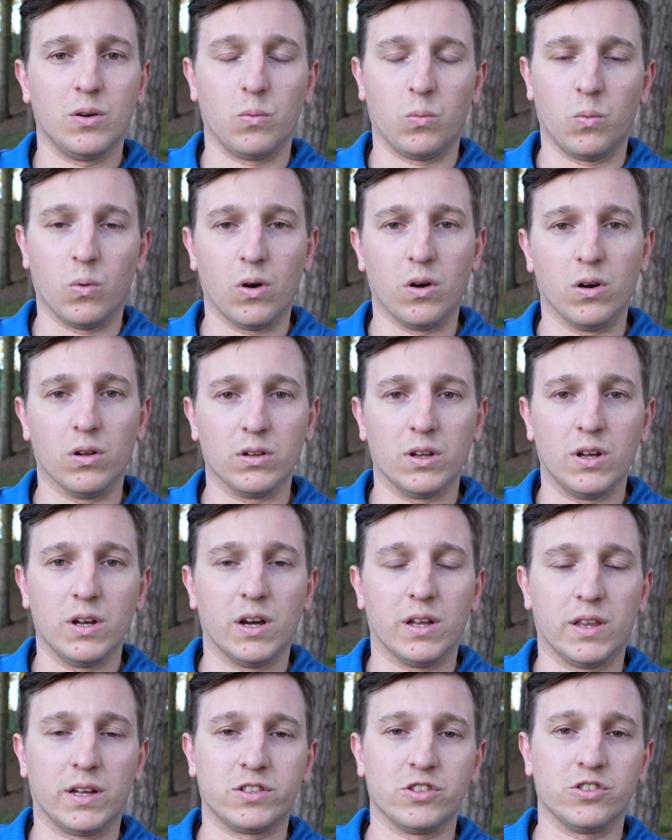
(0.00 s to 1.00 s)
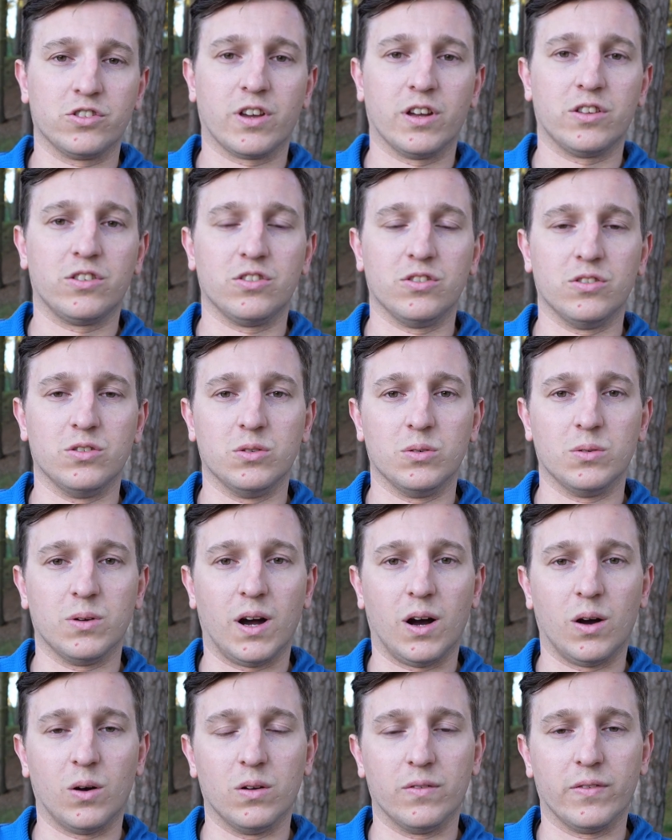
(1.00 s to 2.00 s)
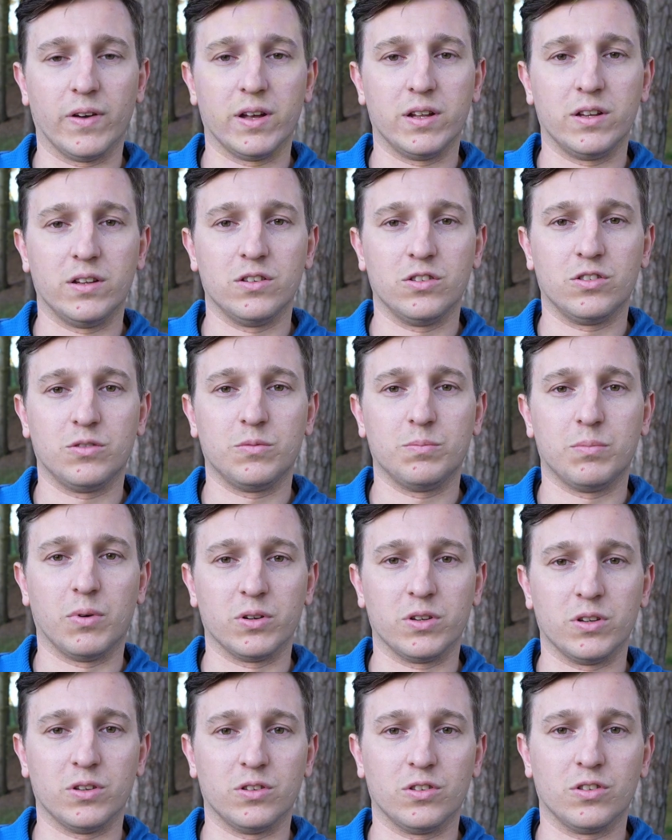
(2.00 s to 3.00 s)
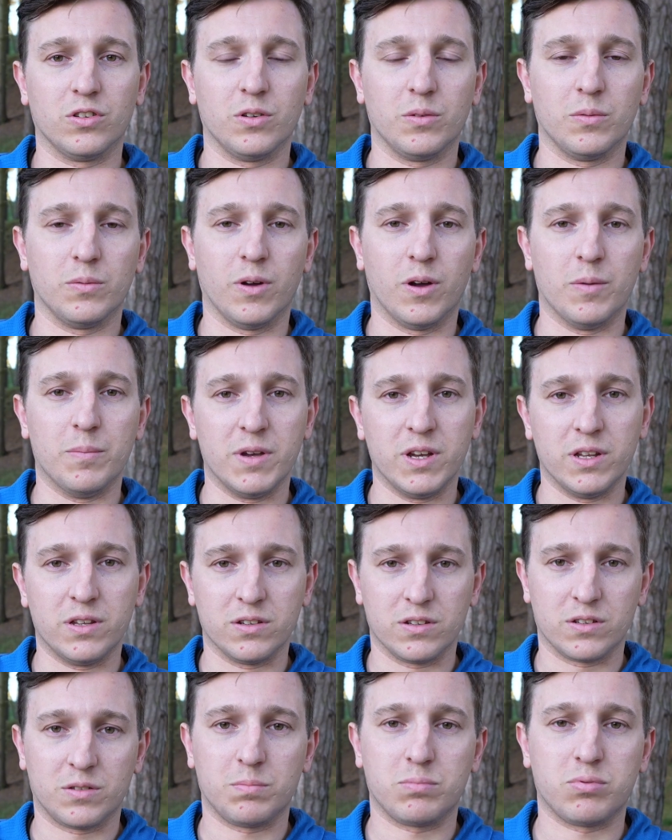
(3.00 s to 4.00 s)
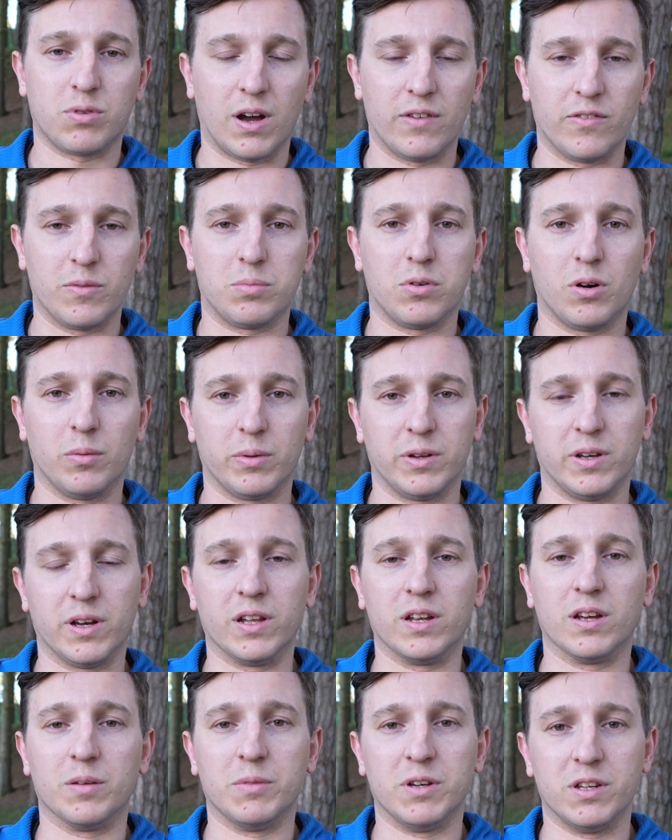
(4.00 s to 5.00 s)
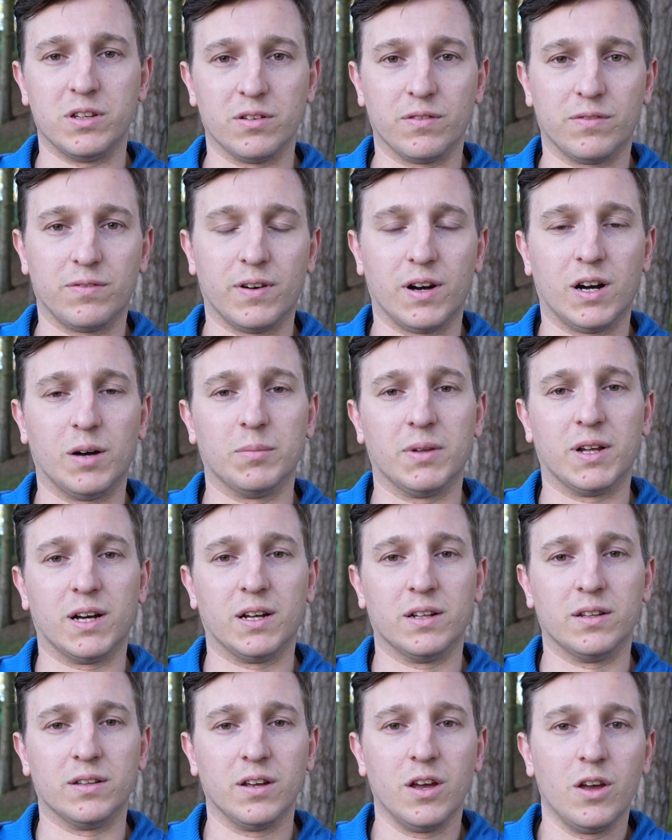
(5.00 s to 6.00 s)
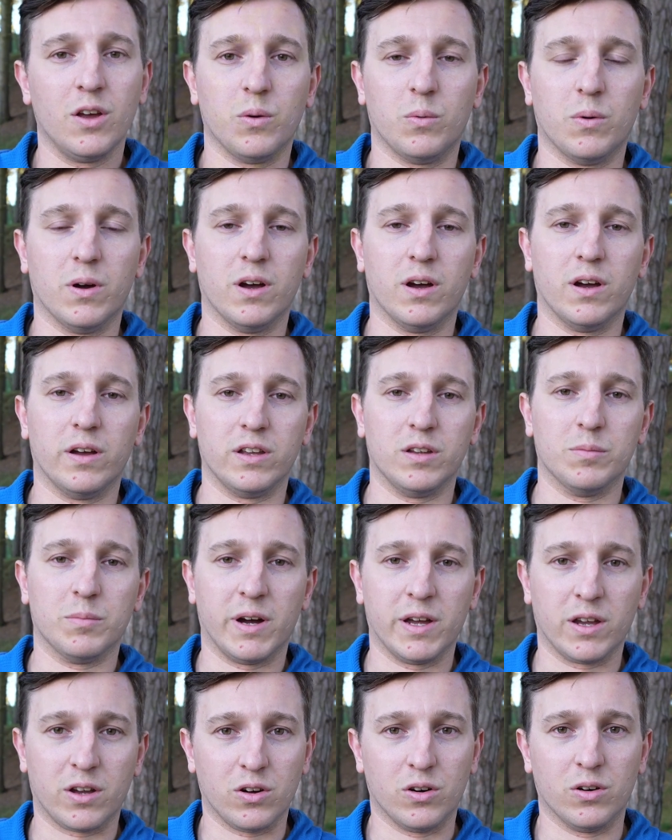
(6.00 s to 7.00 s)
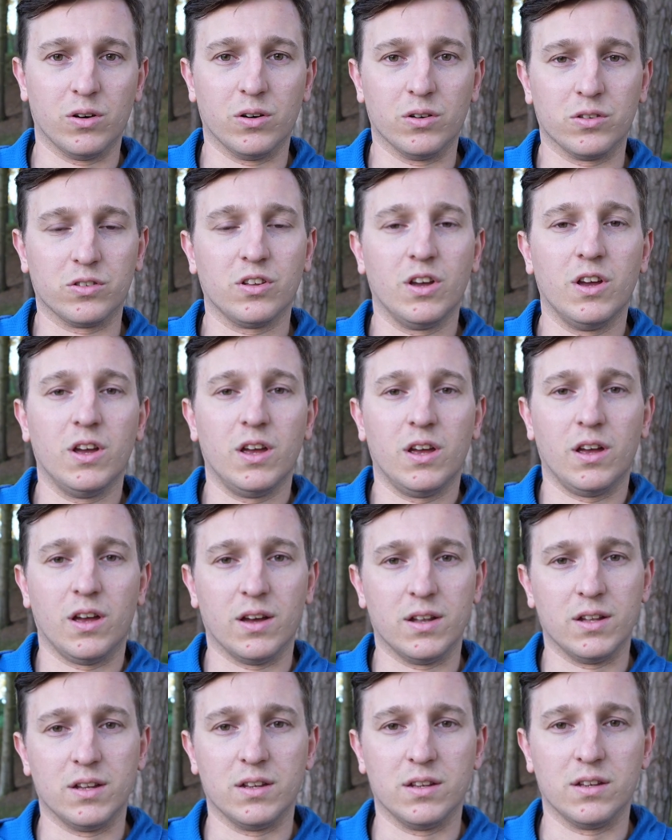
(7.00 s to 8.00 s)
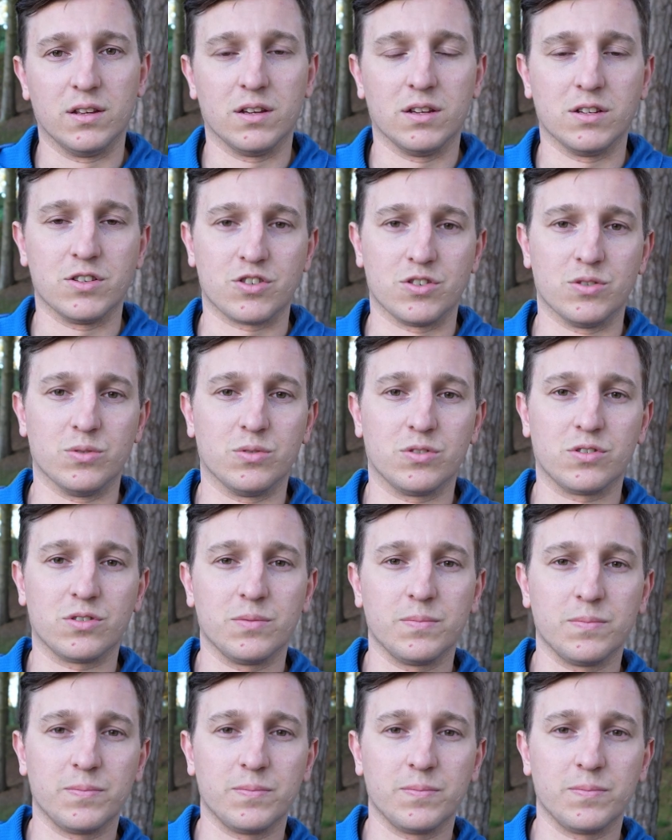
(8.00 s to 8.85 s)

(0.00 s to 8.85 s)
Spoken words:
wall, and that just gets you out of anybody's immediate private property, any immediate farmland where you might cause any issues.